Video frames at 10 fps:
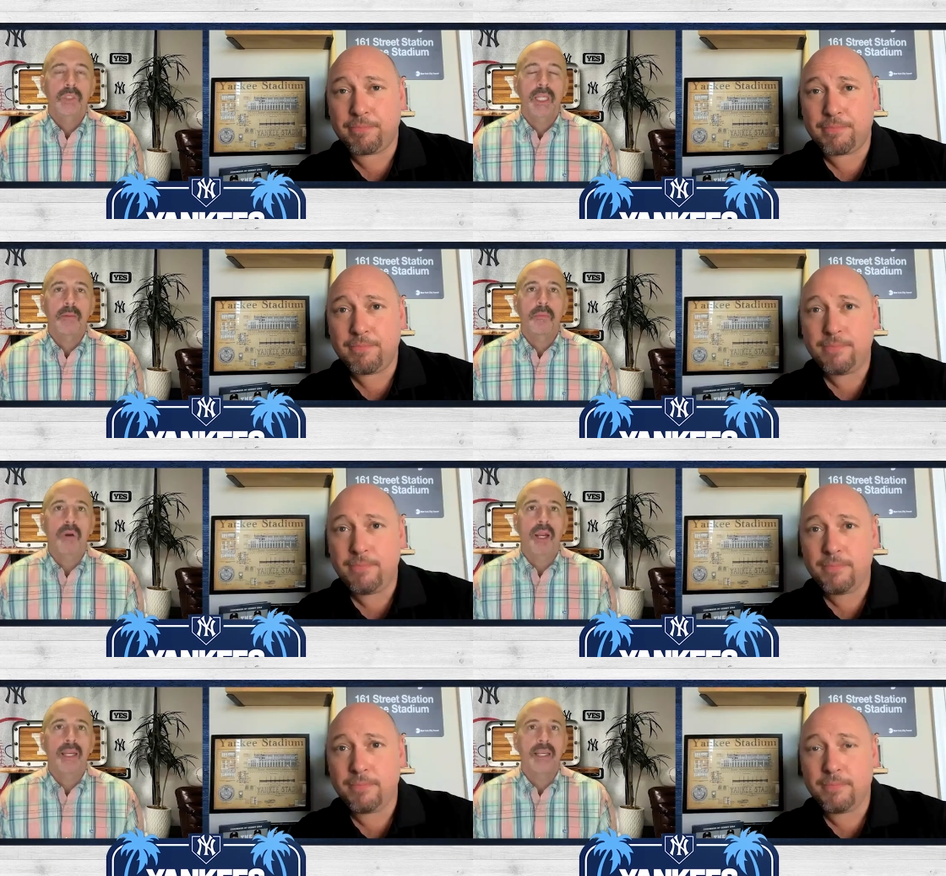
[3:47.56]
Speaker 1: Yeah,
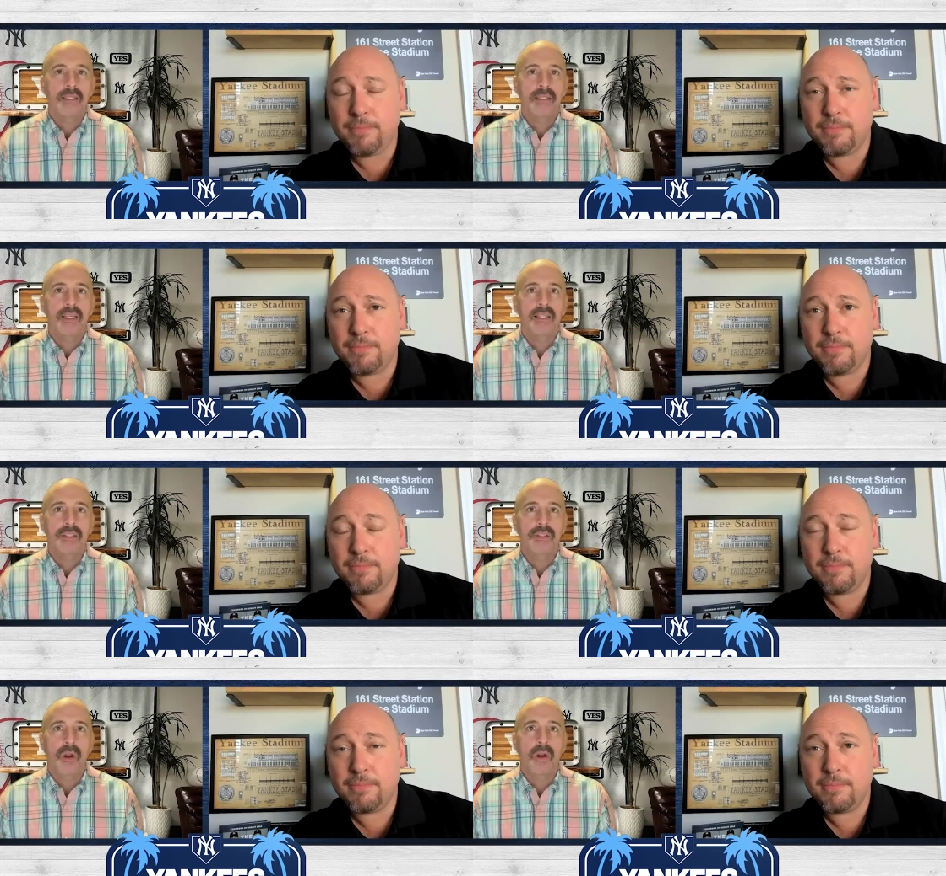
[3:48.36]
Brian, he said
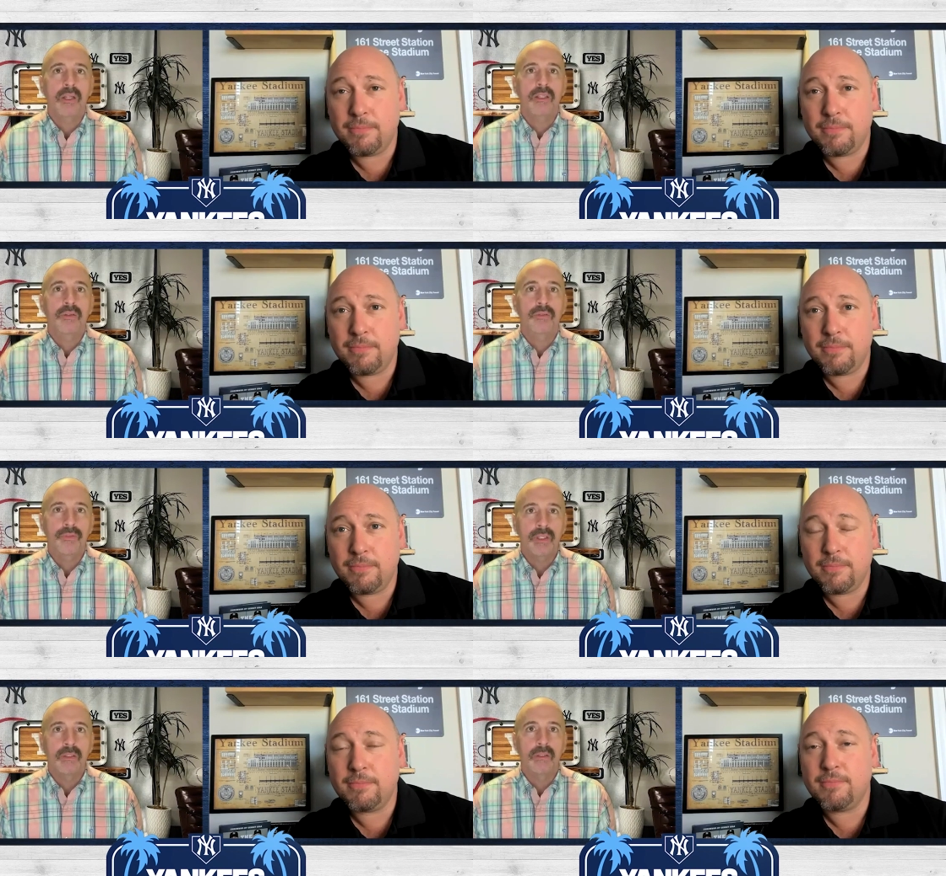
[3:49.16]
he's starting to
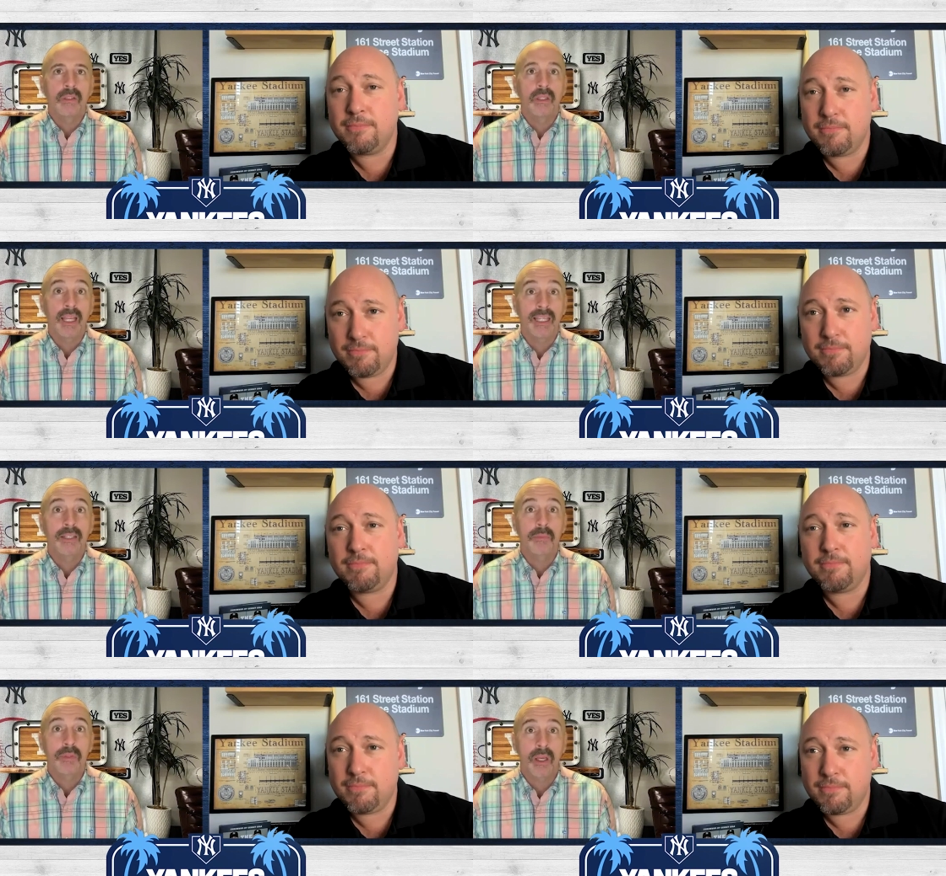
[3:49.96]
feel like
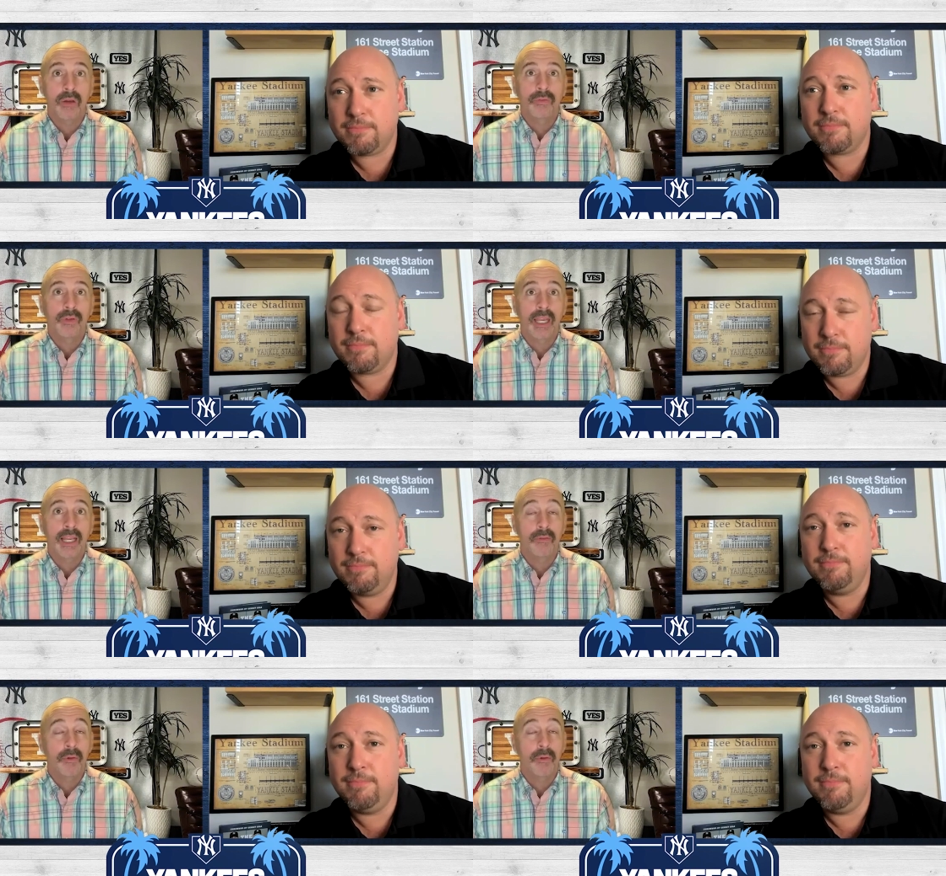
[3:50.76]
himself again.